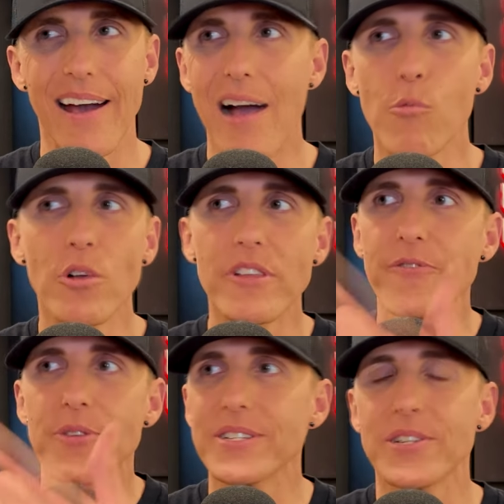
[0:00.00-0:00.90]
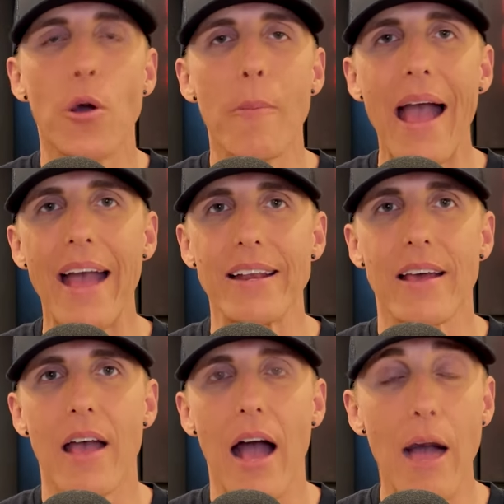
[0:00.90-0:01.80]
I'm willing for this to go bad,
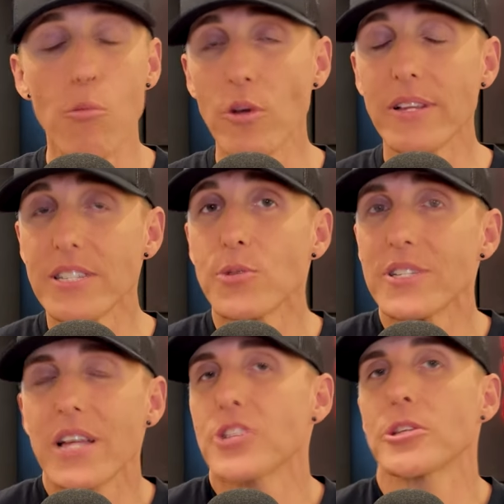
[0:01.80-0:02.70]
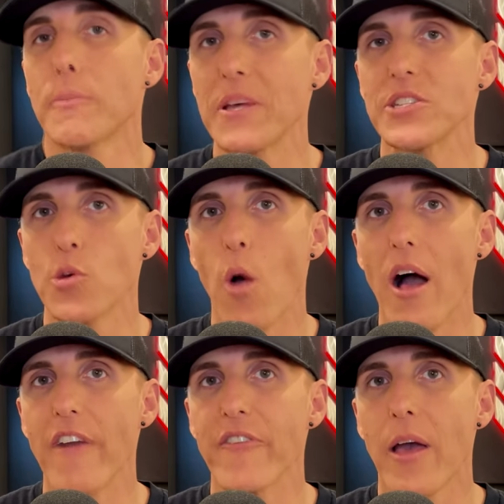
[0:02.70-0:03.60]
I'm willing to essentially piss you
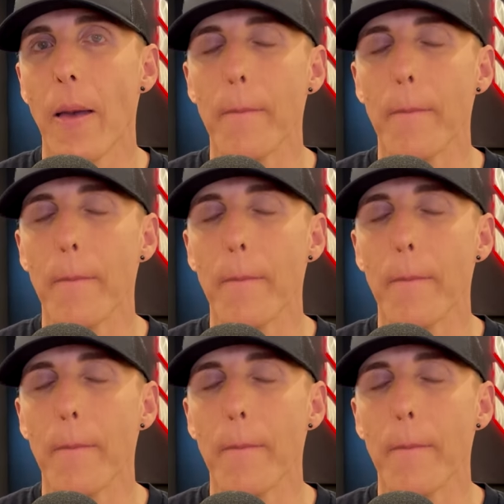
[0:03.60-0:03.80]
off